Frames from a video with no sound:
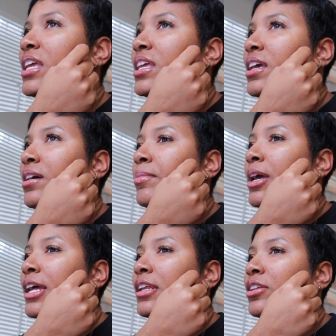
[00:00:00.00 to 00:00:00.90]
Yeah, I'm gonna
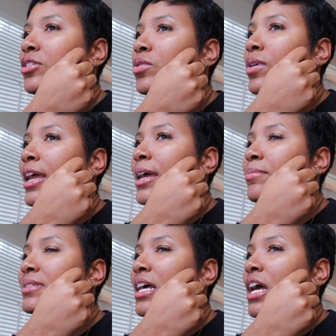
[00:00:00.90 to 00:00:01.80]
have to look on
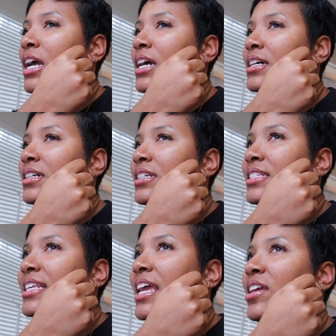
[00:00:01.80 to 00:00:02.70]
Amazon
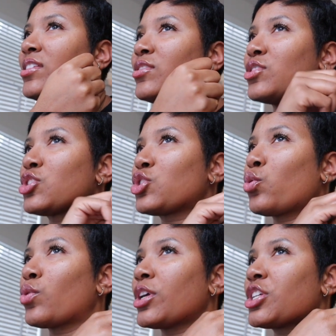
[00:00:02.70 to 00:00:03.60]
because they the
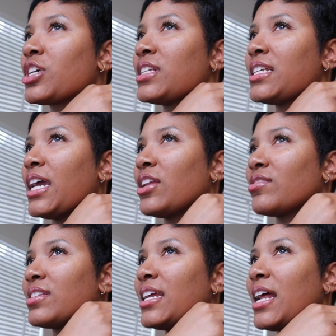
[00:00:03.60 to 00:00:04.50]
storage
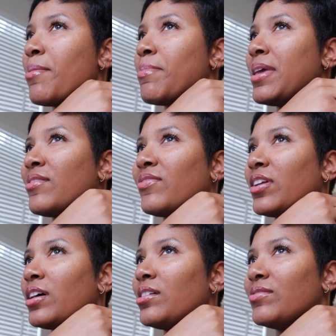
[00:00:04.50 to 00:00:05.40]
containers they not meant for
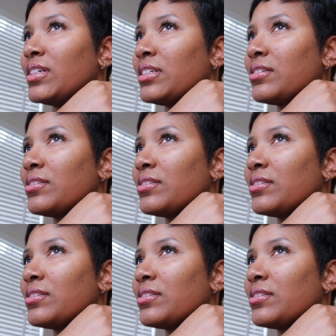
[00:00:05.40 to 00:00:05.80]
the oven.